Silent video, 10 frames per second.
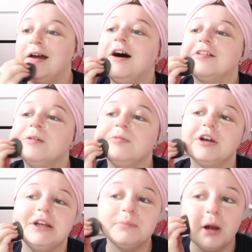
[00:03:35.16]
I don't
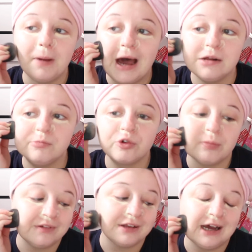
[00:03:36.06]
like my animals
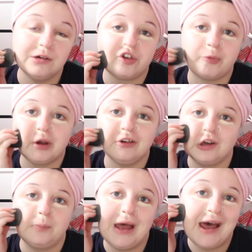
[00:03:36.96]
missing out just because
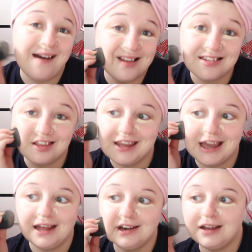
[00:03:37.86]
they're pets. They
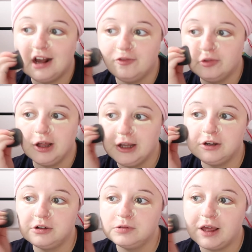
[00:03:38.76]
can't have like,
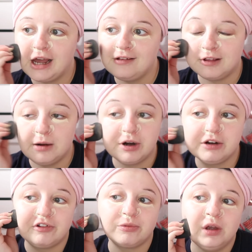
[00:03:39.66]
they can't celebrate
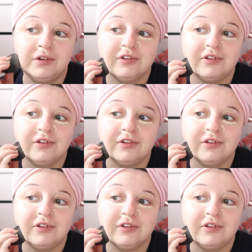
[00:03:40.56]
Christmas.